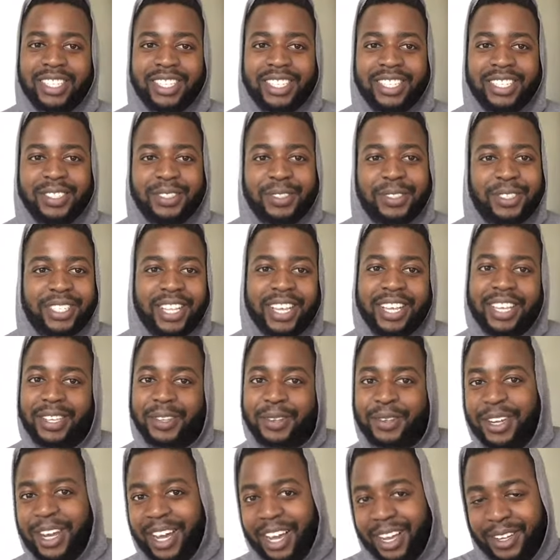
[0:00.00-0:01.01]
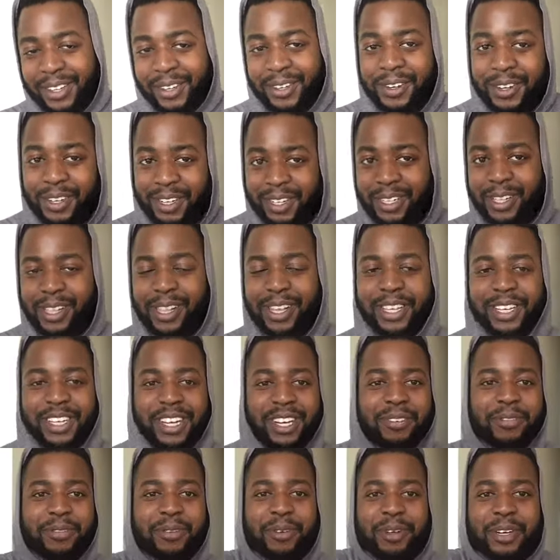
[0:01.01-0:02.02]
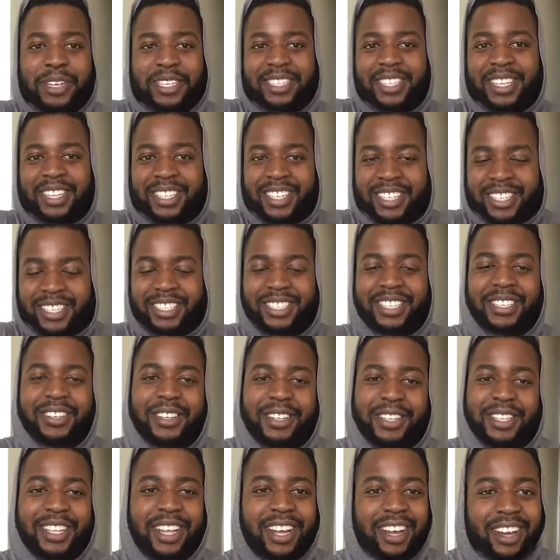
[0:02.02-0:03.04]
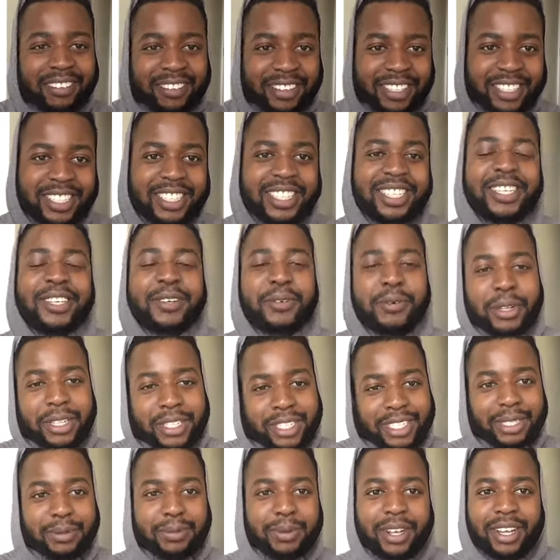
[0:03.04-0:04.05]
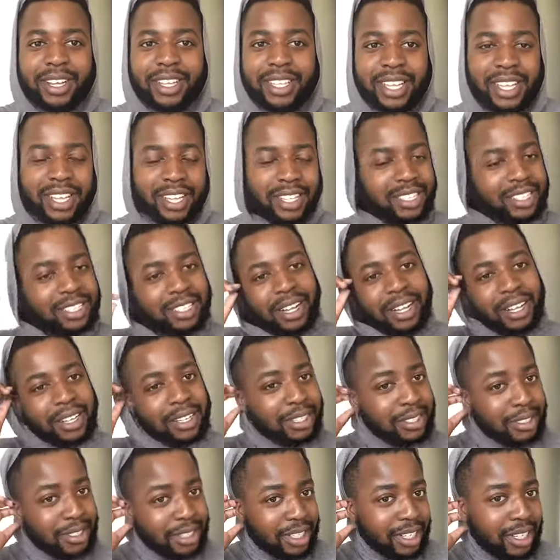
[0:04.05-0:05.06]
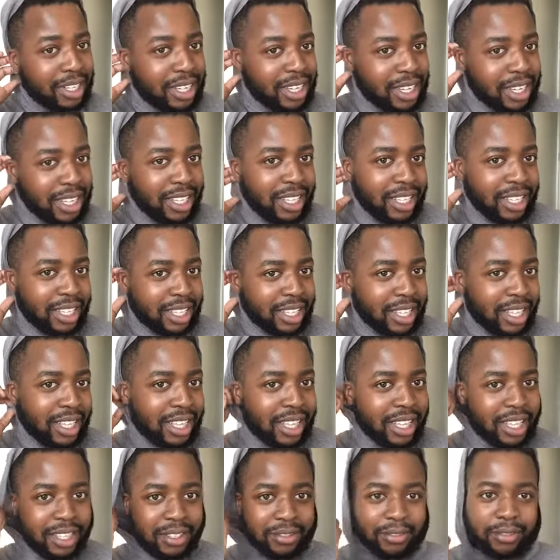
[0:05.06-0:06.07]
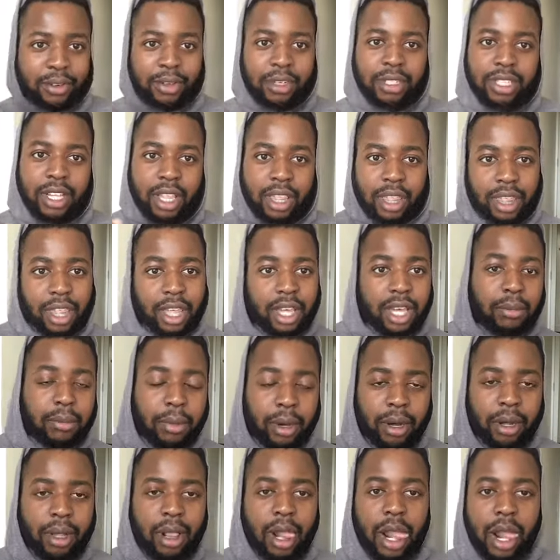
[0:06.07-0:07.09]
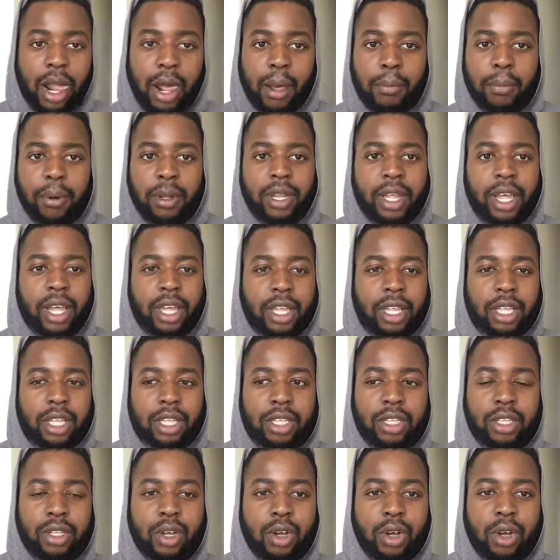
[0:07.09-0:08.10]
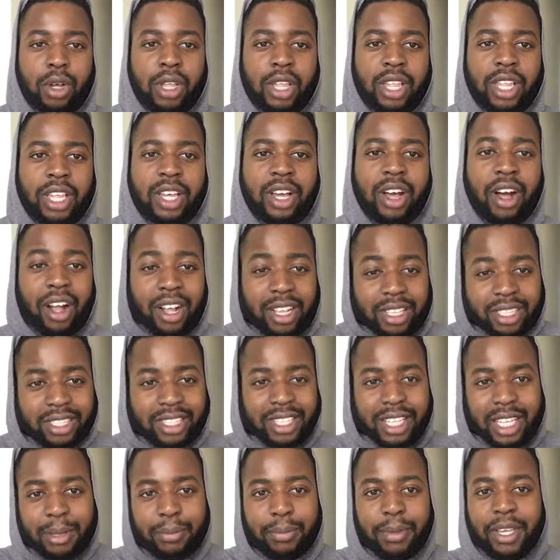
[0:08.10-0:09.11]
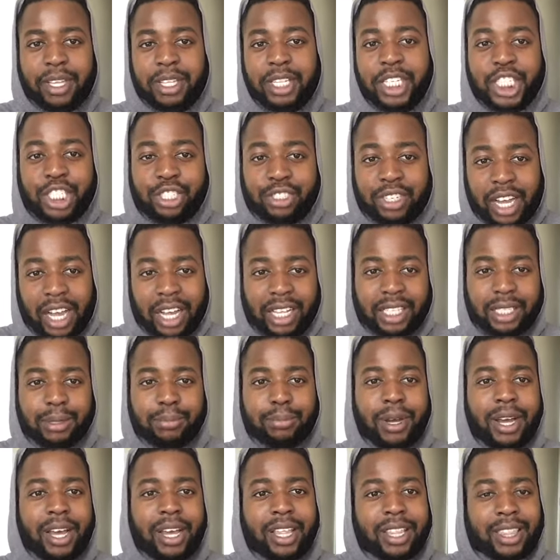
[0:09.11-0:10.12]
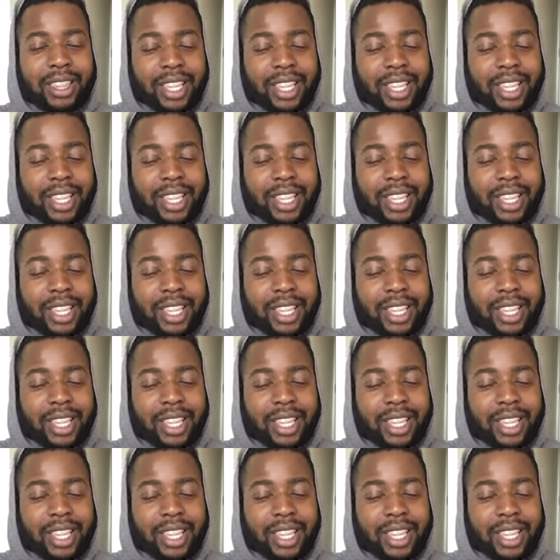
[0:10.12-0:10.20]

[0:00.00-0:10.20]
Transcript: you know, that cute guy, cute girl. You're not focused necessarily, obviously, once in a while, yeah, it's all good. Focus on think about, but like constantly being distracted by